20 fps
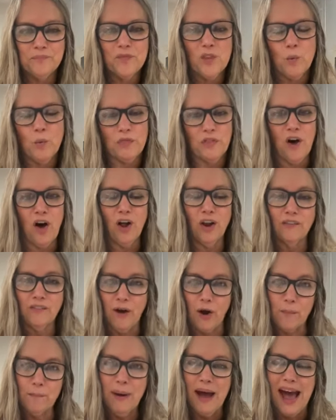with all of
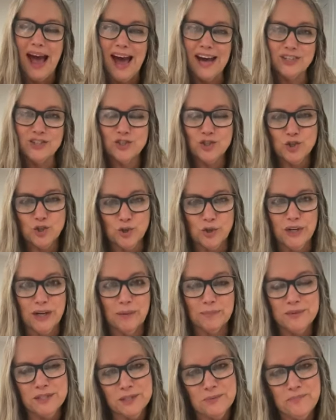our past
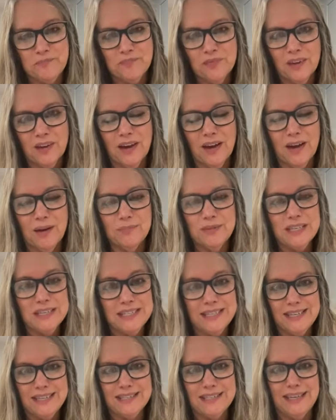trips to
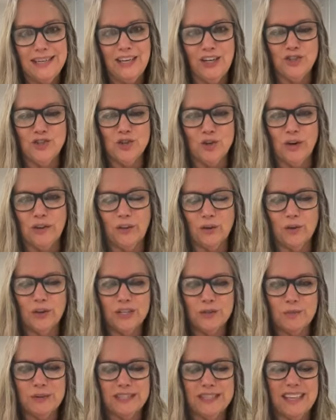Disney during the
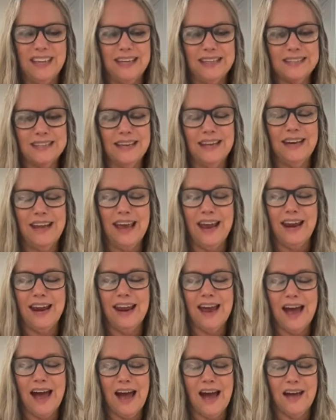Christmas season. And
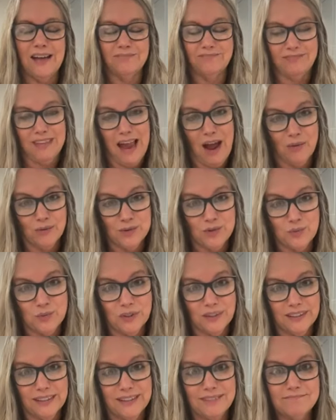that was
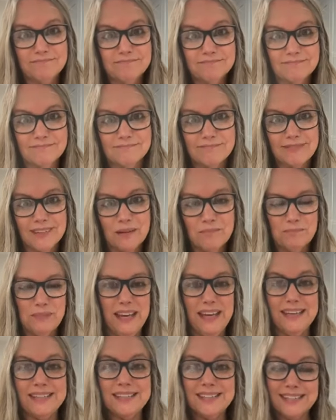really...
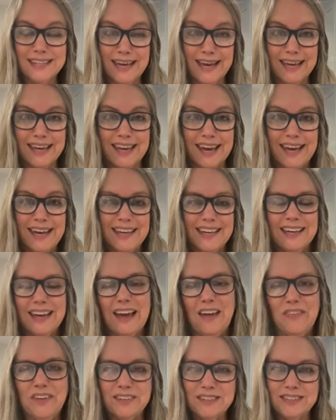being sick
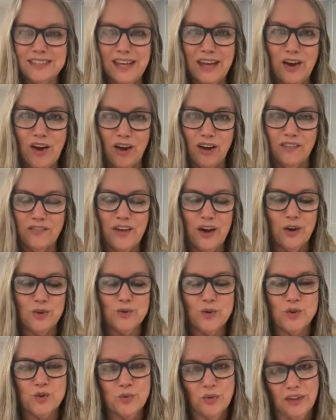and then seeing all of those
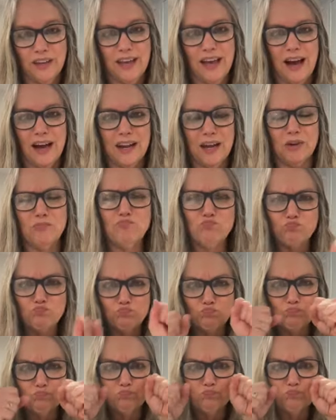was really kind of,
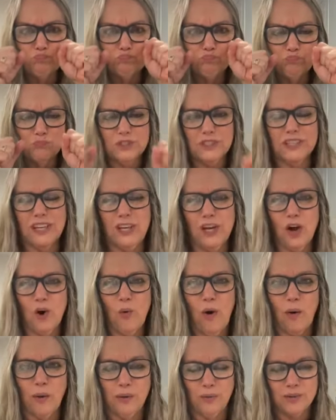you know,
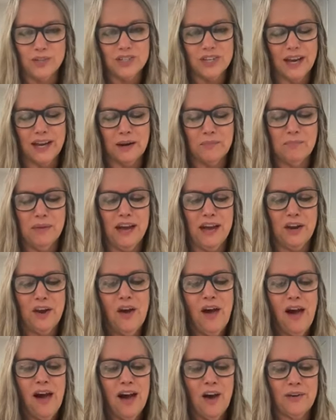while we were stuck in bed.
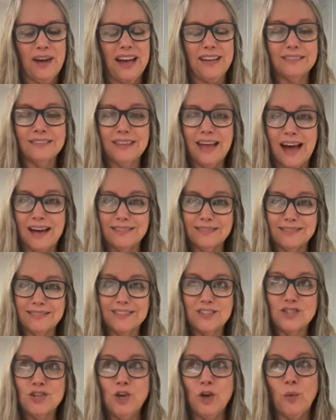Okay,
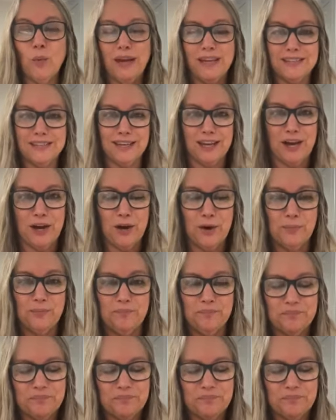2 weeks ago